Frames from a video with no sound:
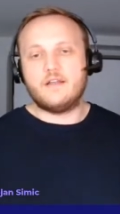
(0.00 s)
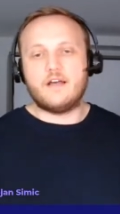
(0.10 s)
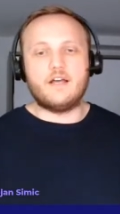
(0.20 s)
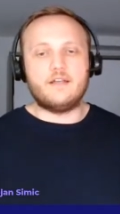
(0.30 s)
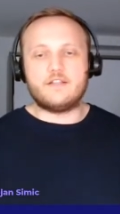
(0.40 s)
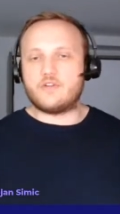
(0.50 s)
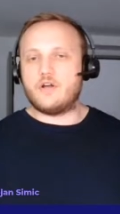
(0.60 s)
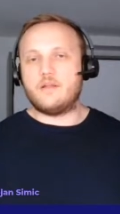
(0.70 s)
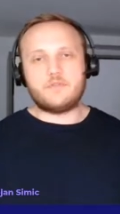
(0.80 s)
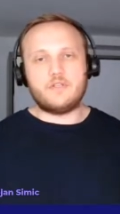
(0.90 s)
It's
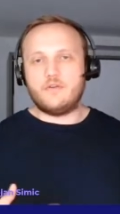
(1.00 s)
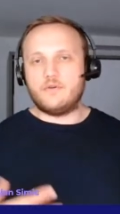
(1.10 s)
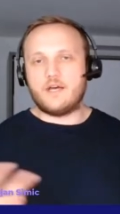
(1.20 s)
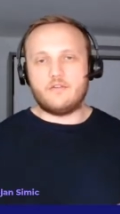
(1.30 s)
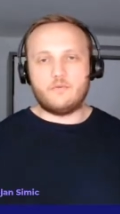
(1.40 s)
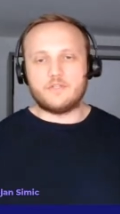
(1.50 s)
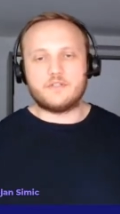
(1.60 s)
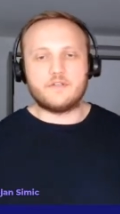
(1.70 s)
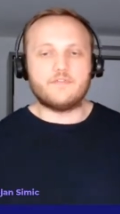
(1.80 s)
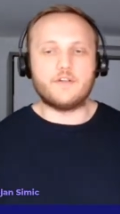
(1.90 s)
all up to you how you want to
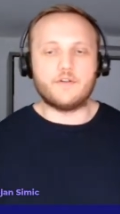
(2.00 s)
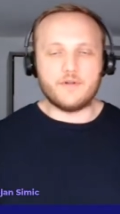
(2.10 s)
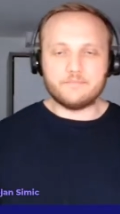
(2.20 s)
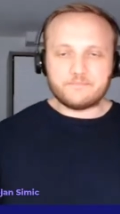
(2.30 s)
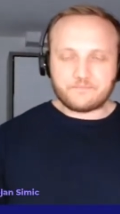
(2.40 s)
configure it.